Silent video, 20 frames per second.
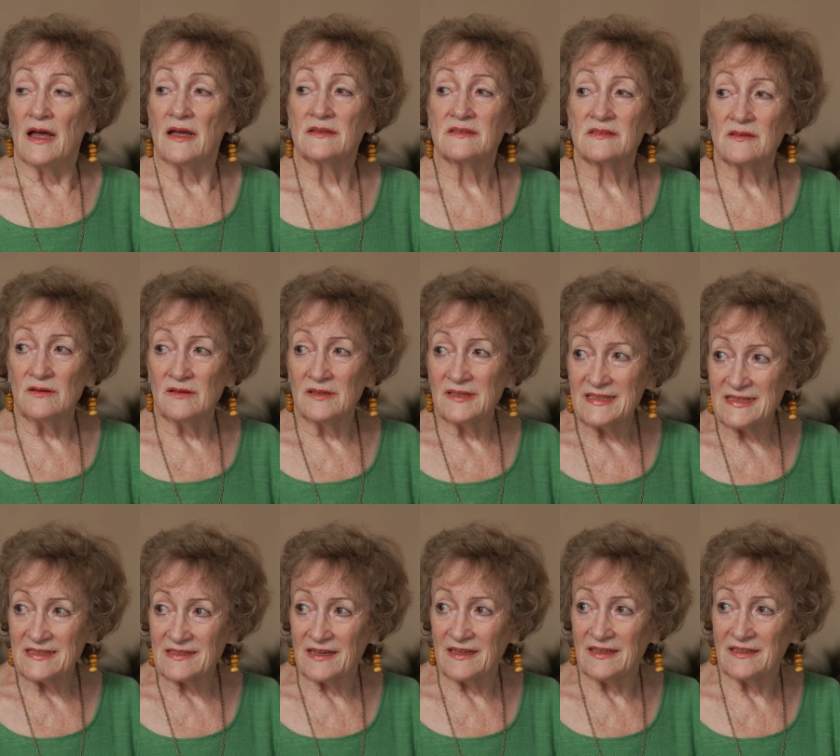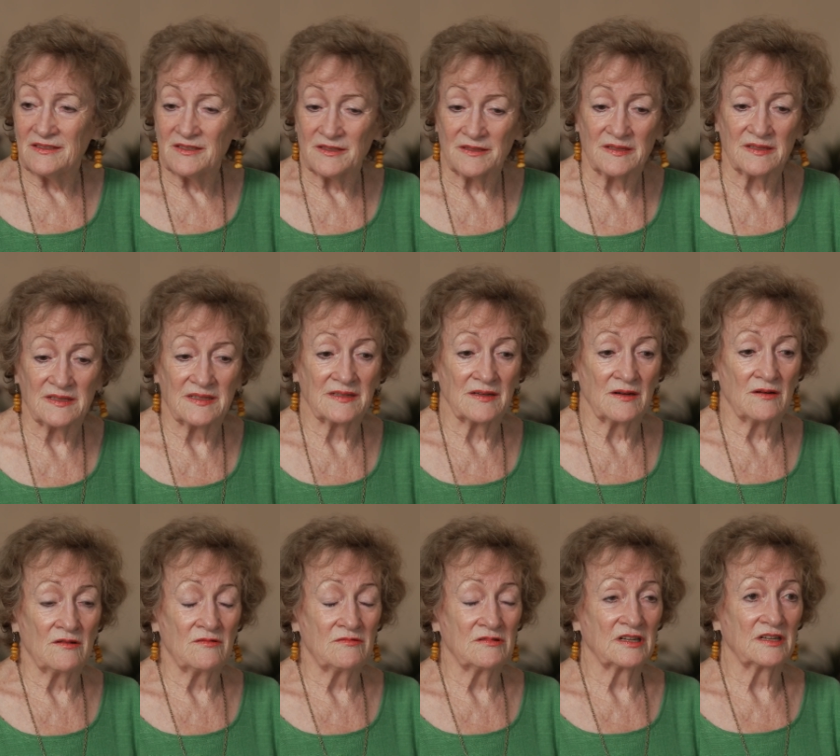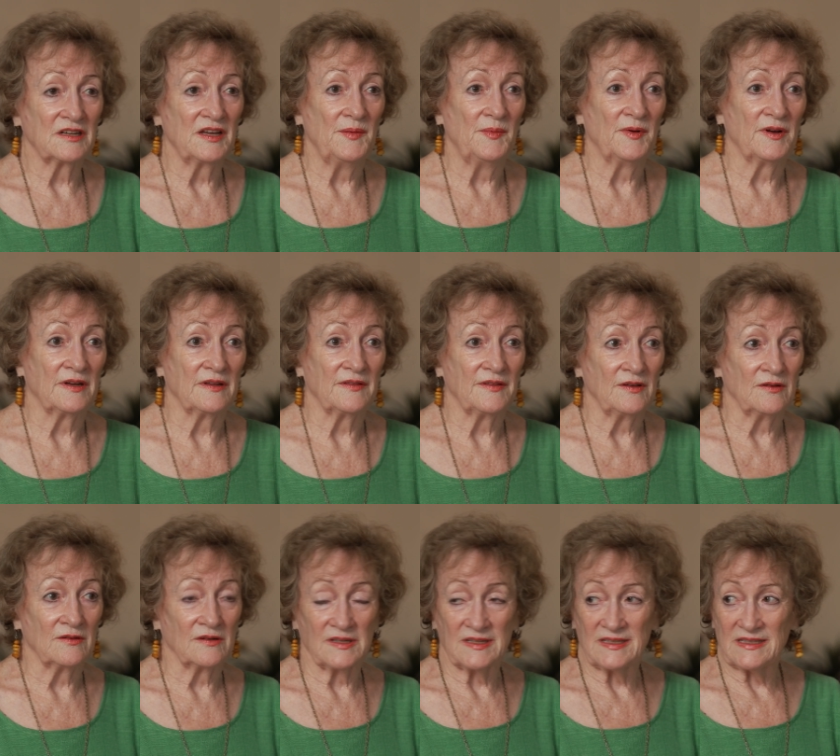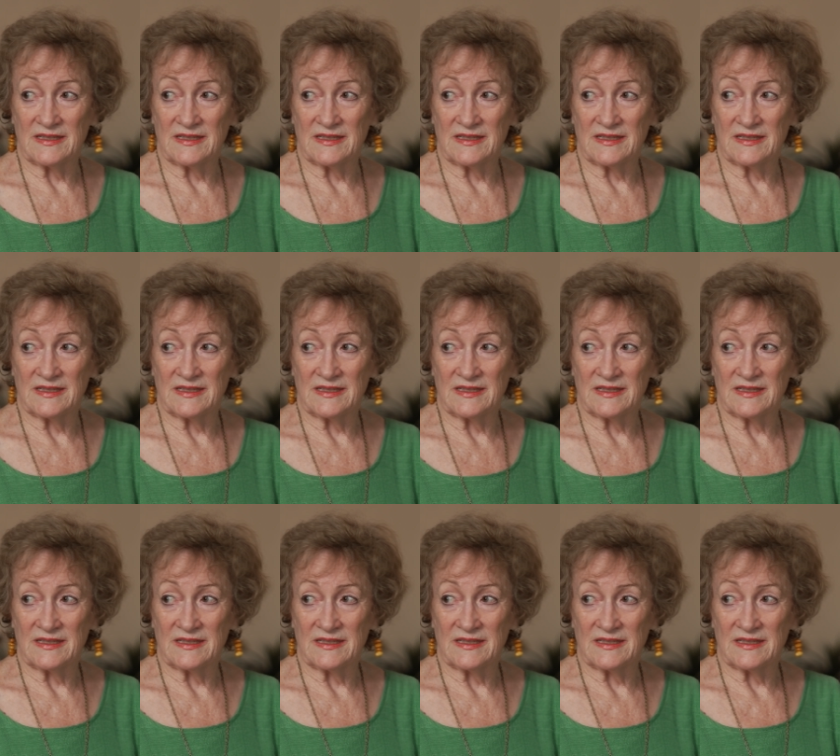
It's early stages, so I want to keep it at the early